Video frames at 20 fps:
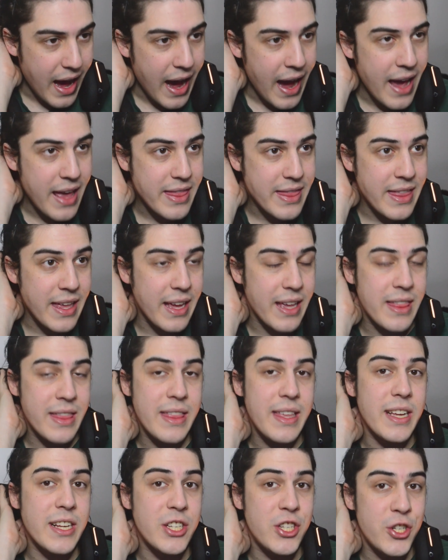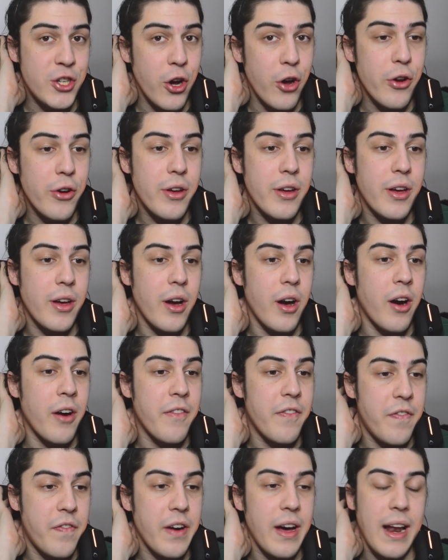I think the joke
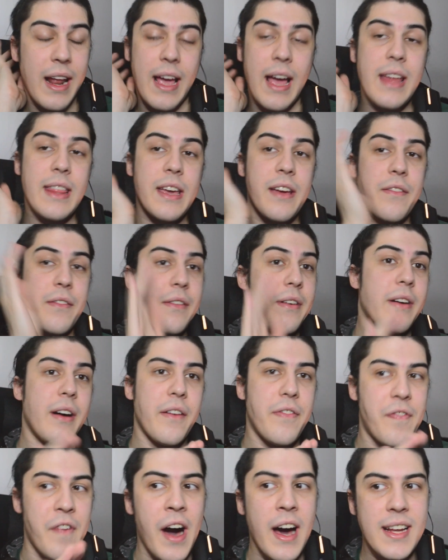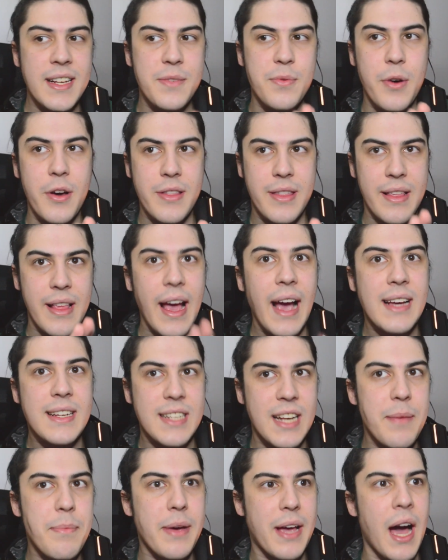of I think Farnsworth is
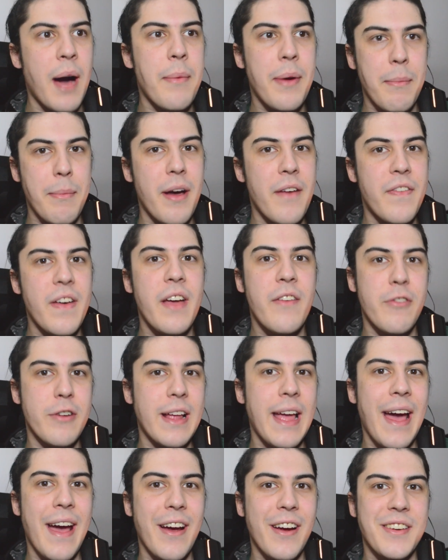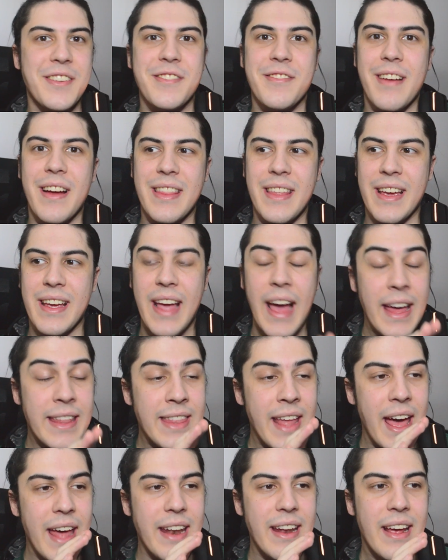actually becoming my favorite character, I think.
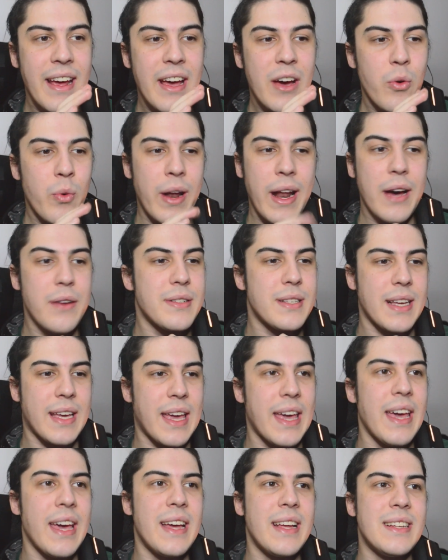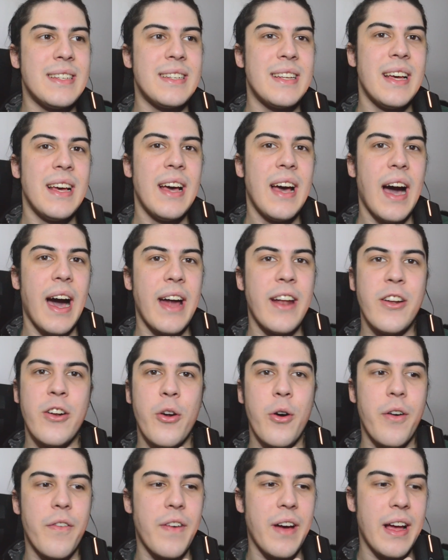And that when I was a kid, I don't
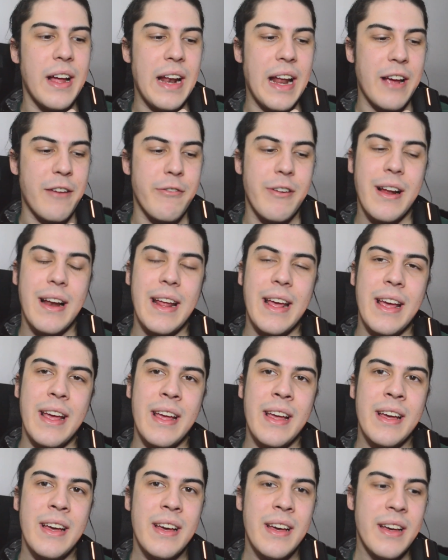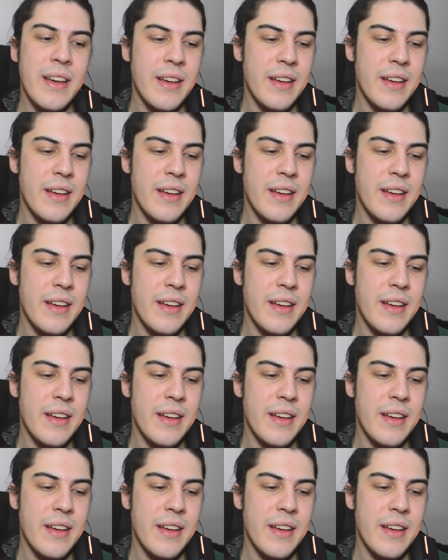know if I like really